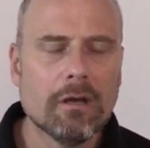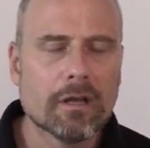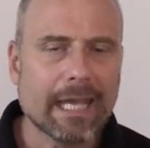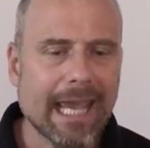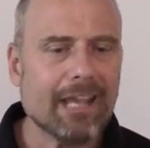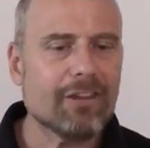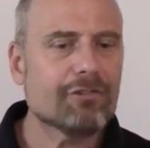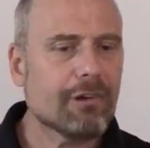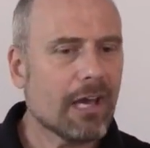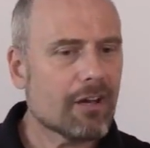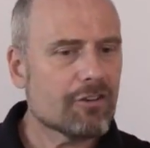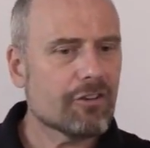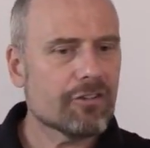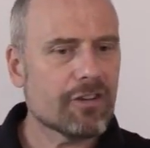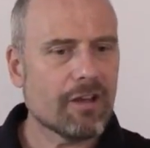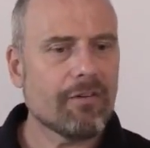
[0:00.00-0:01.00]
K
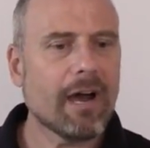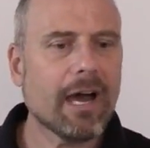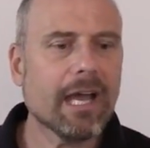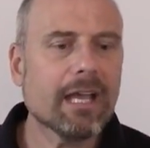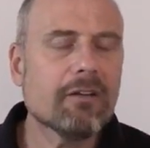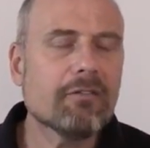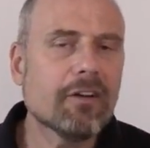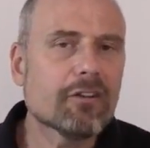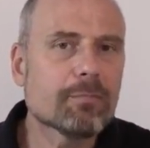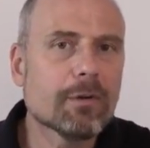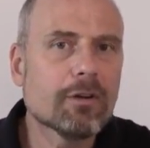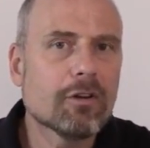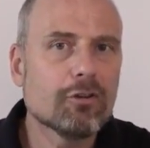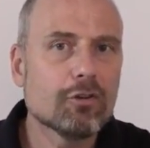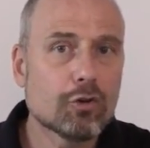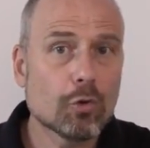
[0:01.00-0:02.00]
strategists have high
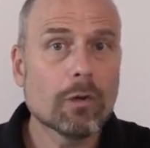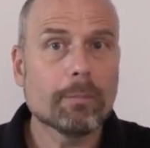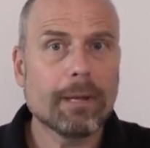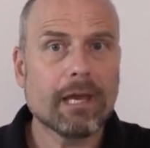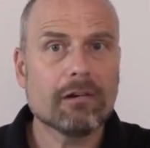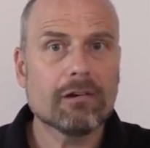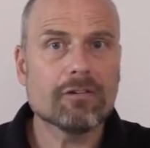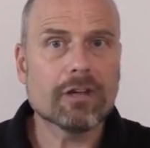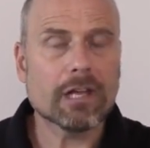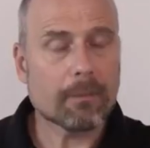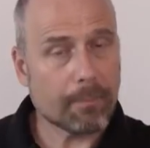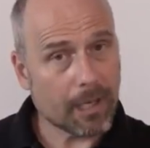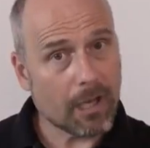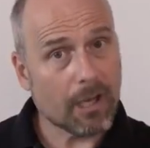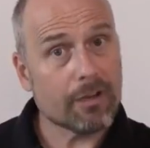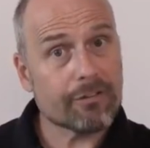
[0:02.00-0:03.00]
investment dual parenting, and
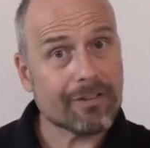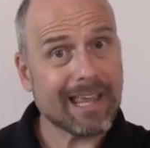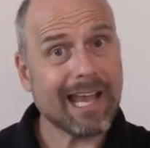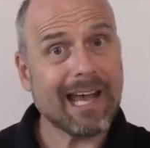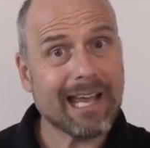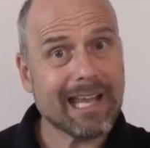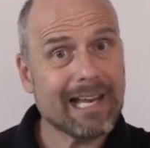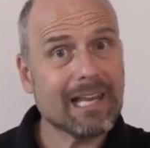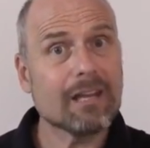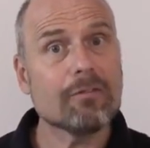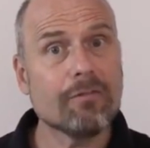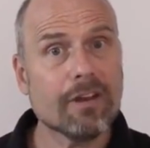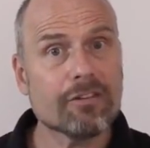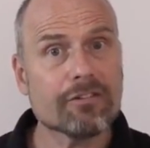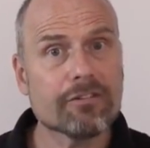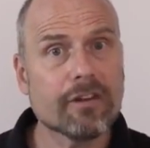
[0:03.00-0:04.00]
because they highly
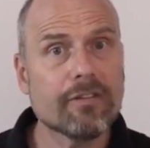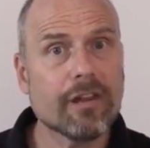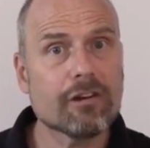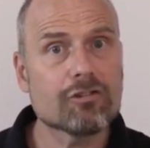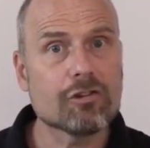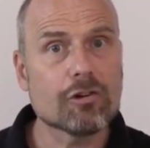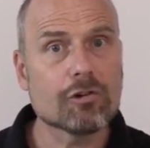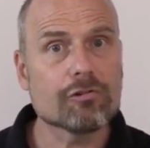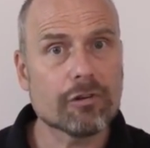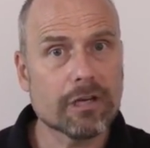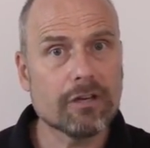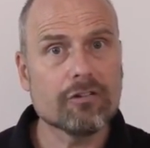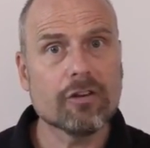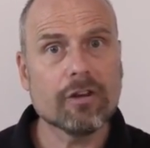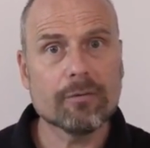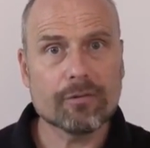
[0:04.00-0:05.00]
invest in their children
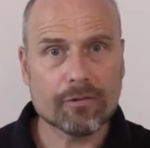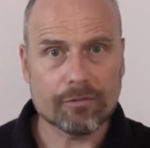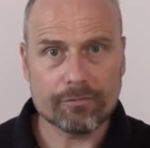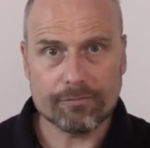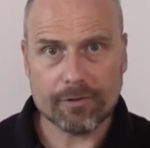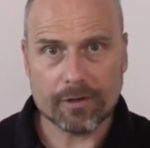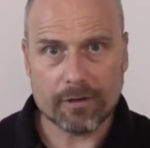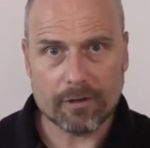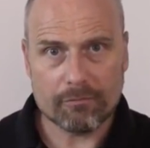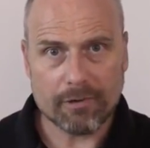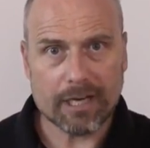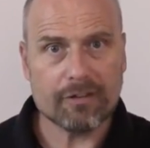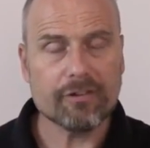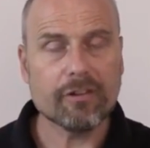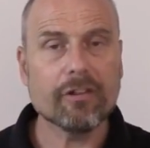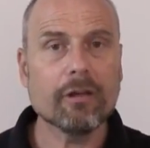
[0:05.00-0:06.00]
in terms of
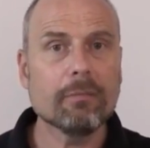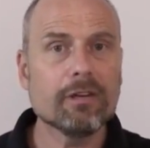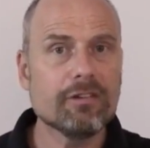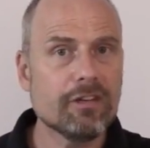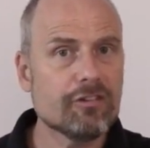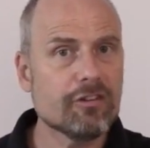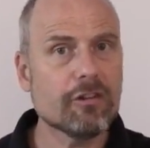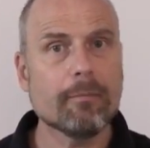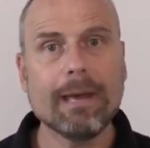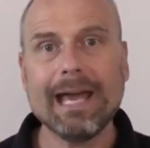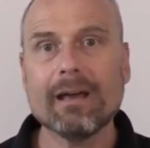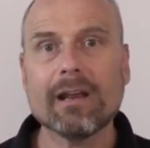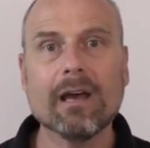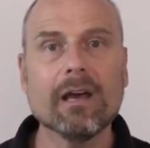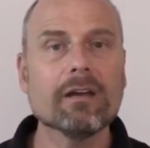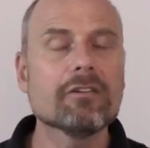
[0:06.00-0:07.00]
raising them and teaching them how
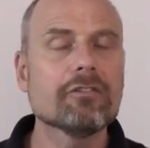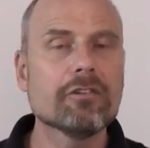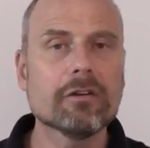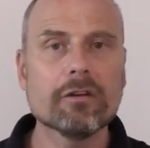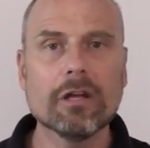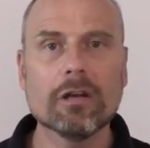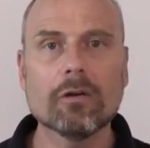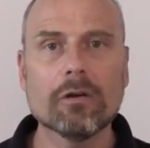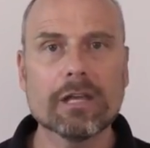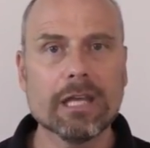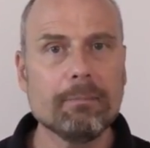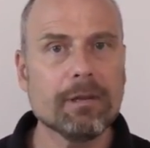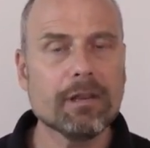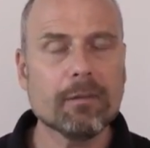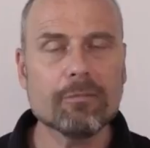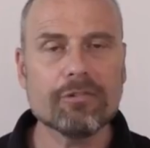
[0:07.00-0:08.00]
to hunt and on
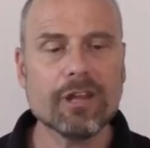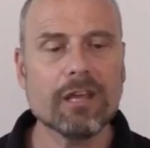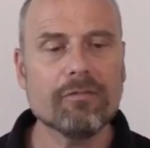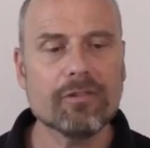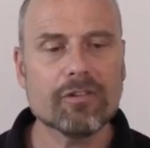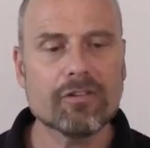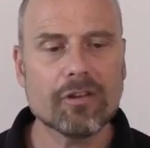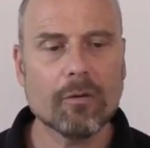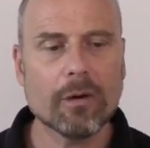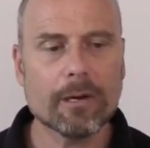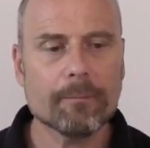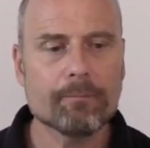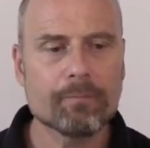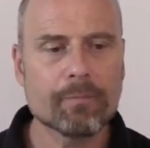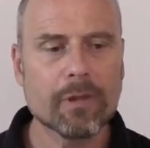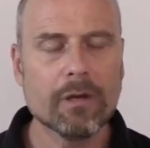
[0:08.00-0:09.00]
keeping them safe and so on,
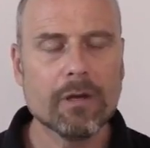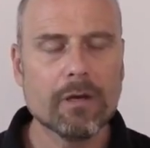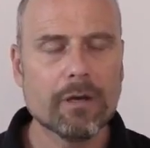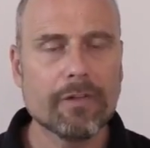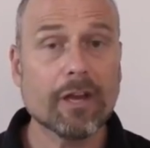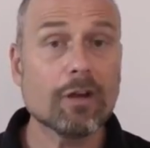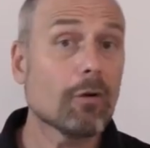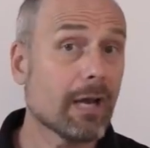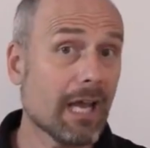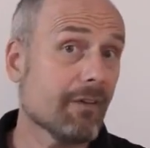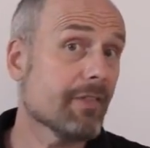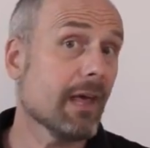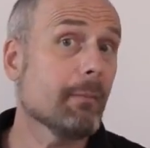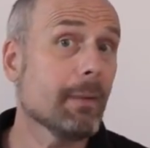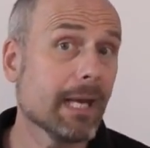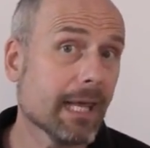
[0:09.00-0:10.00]
they don't have
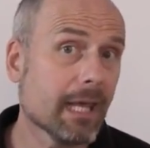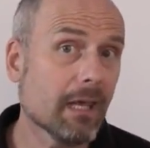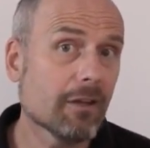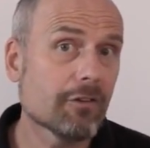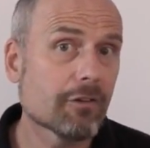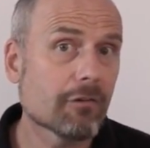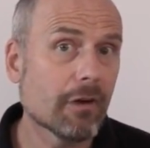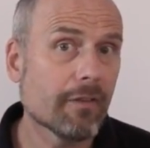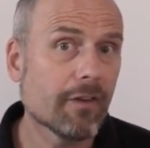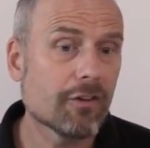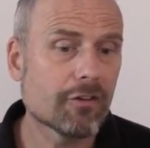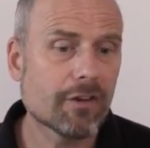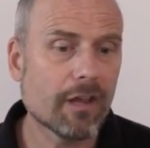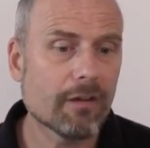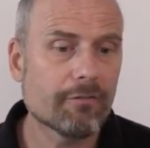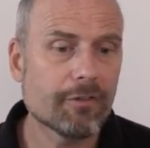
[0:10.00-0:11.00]
that many kids, right? They
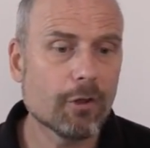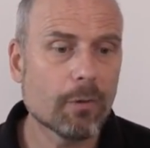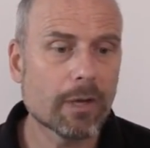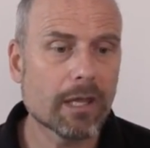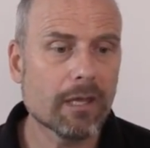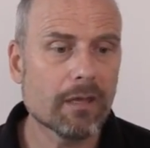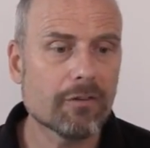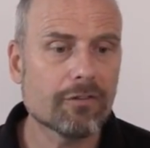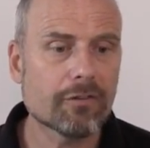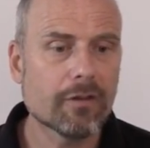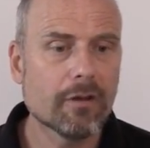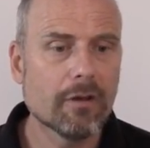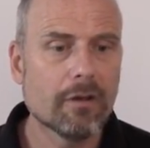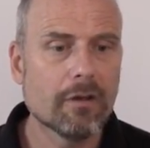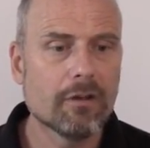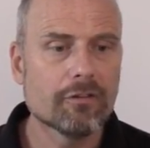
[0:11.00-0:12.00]
just have fewer kids.
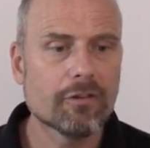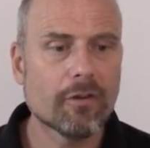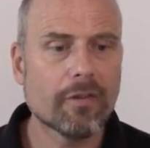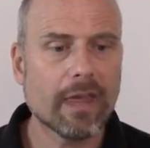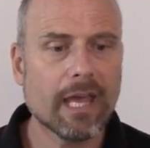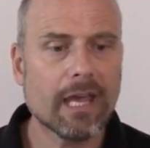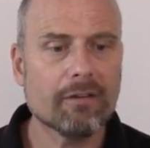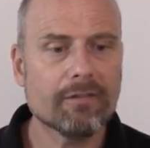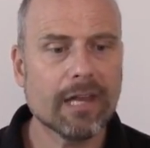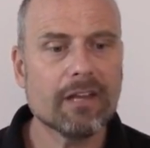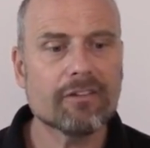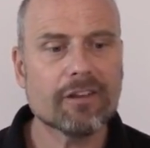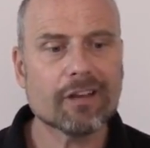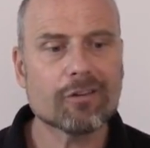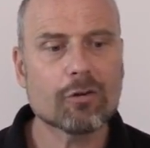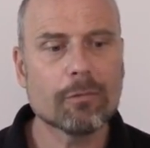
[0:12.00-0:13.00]
So they have late
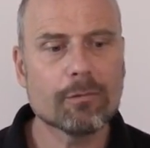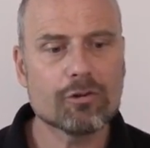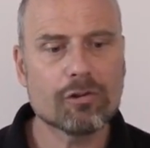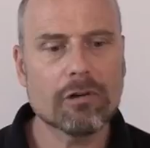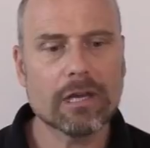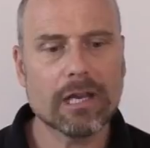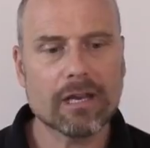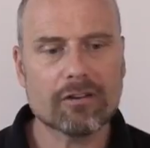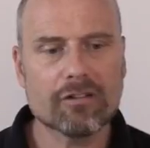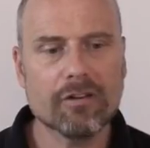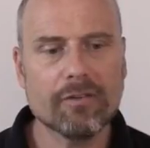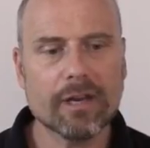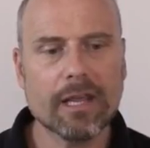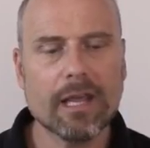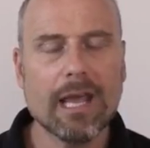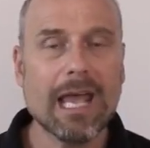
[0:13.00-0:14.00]
sexual maturity and
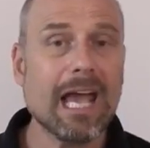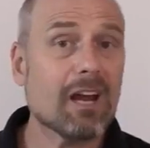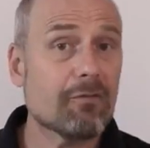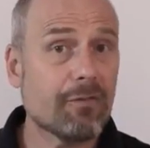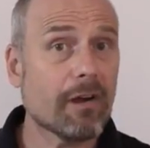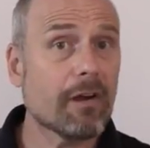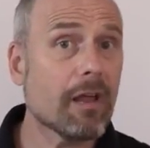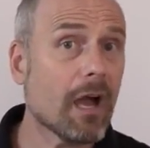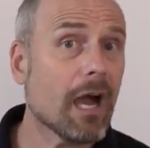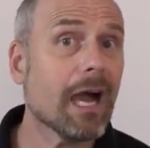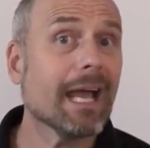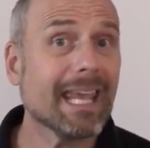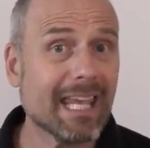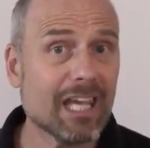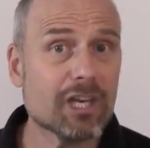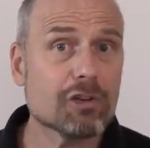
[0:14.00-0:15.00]
activity and a very
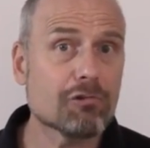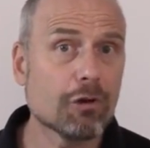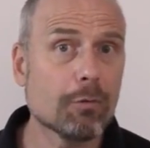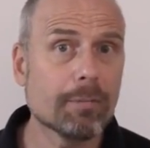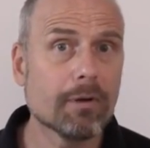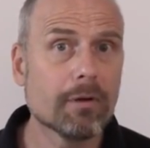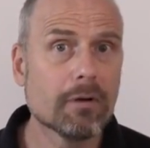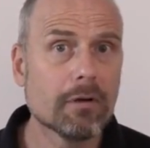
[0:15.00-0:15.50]
high in-group